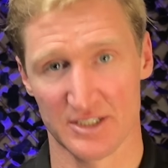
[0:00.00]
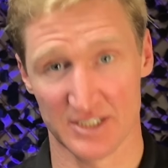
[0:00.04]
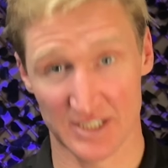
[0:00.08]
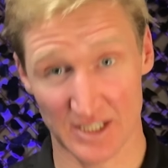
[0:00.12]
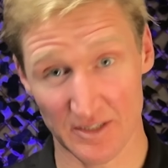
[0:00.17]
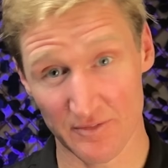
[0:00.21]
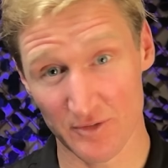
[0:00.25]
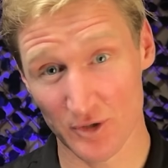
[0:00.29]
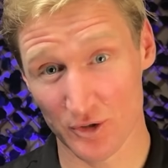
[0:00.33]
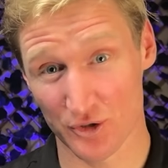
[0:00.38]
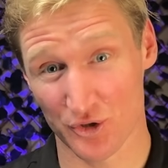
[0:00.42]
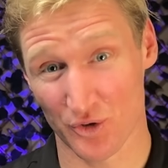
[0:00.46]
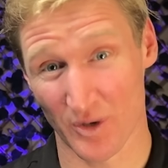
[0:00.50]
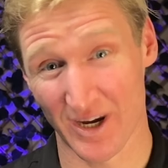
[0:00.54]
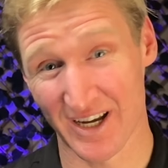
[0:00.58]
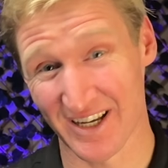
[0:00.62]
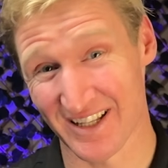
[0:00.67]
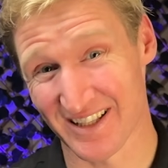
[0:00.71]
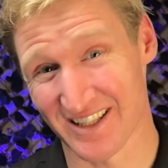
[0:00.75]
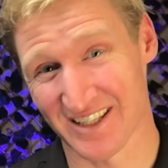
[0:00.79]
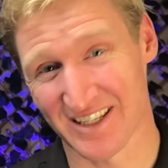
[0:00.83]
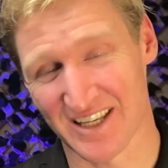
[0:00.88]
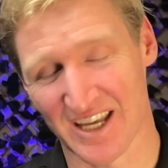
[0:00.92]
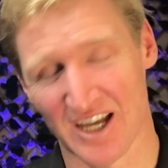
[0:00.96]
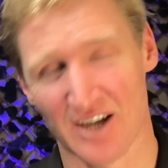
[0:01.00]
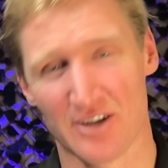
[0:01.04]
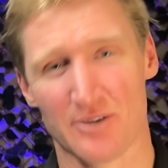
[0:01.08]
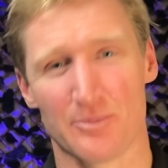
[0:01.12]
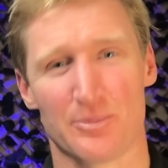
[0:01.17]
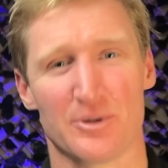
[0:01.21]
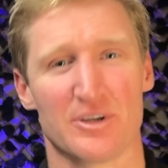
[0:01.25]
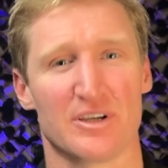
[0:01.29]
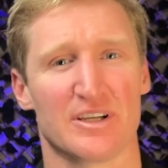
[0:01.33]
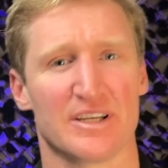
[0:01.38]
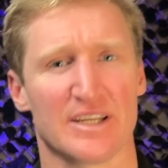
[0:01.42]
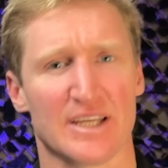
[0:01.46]
To give your training the
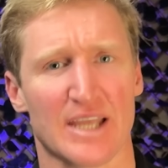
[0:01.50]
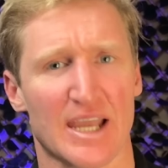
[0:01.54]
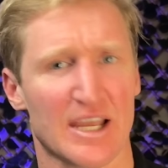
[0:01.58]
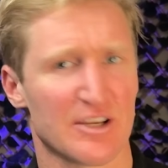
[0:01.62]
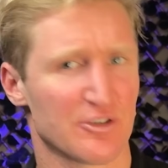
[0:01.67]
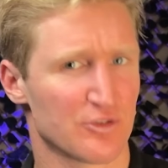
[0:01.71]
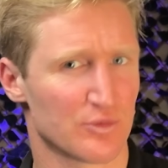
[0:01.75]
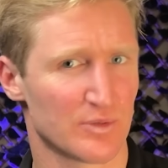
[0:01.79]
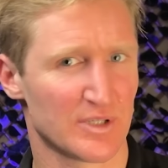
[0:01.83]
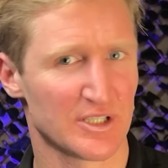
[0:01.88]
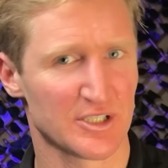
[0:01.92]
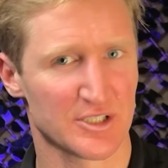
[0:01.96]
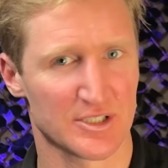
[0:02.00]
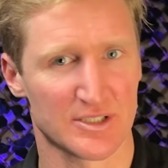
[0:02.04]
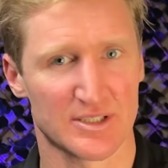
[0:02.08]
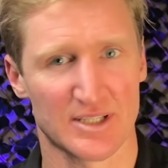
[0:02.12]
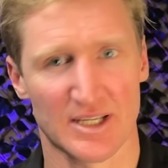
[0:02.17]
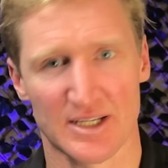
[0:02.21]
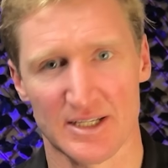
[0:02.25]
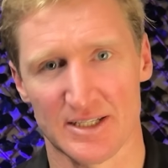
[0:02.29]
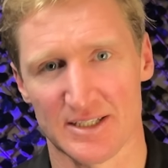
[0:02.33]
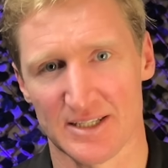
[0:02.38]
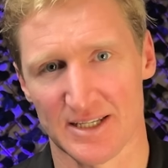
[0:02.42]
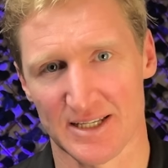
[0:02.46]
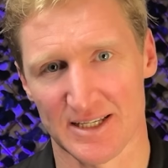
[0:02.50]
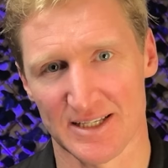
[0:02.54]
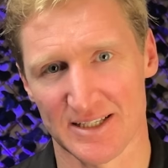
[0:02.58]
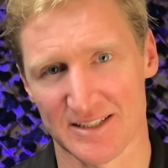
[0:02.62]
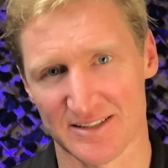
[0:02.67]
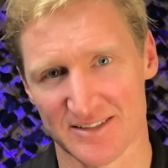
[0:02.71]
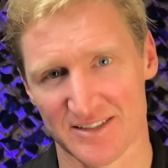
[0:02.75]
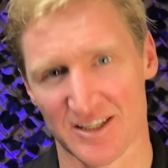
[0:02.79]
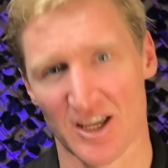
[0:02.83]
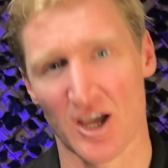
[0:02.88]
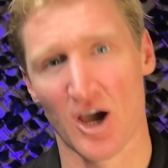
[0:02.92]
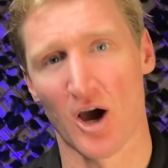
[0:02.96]
accountability and direction that it
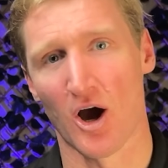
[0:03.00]
needs,